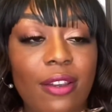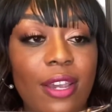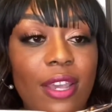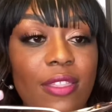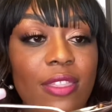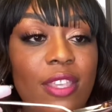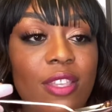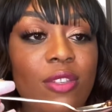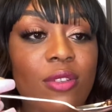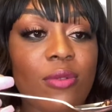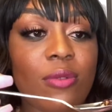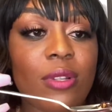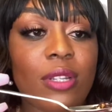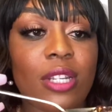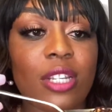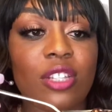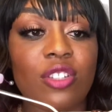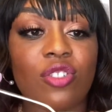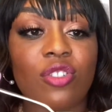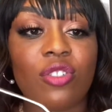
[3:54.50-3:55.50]
then you
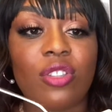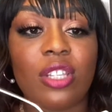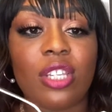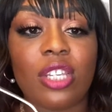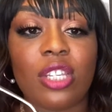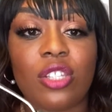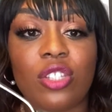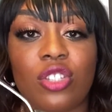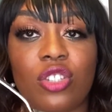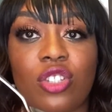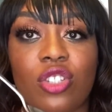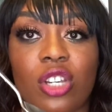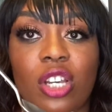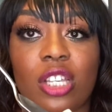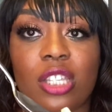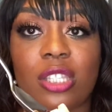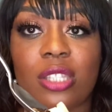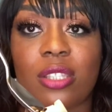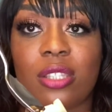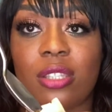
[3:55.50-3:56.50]
literally
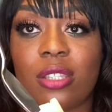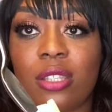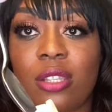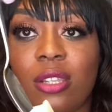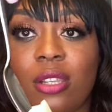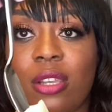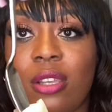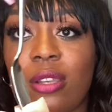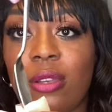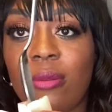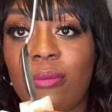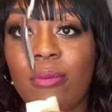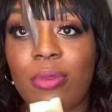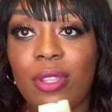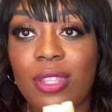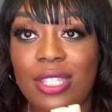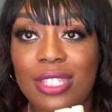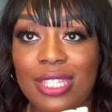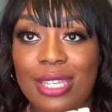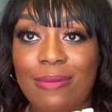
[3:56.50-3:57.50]
just
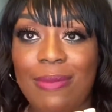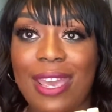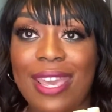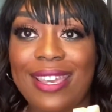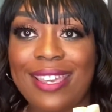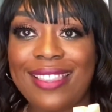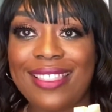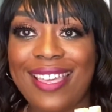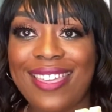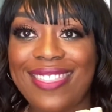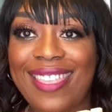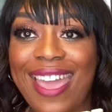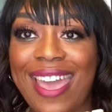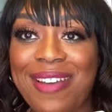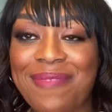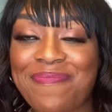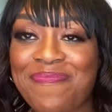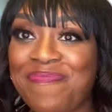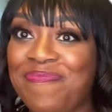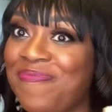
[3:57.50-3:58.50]
put the tea bag in like
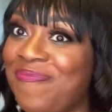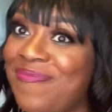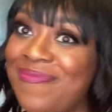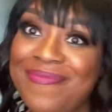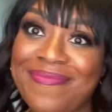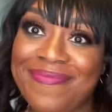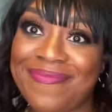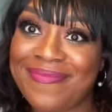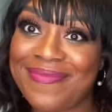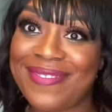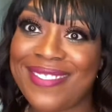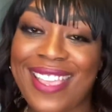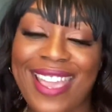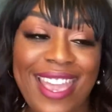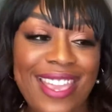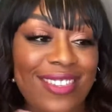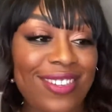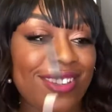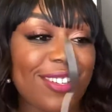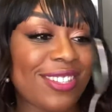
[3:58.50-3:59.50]
that,
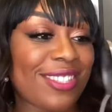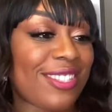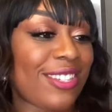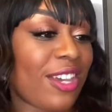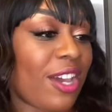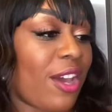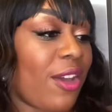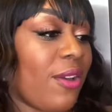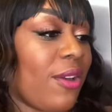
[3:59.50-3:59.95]
and you're good to go.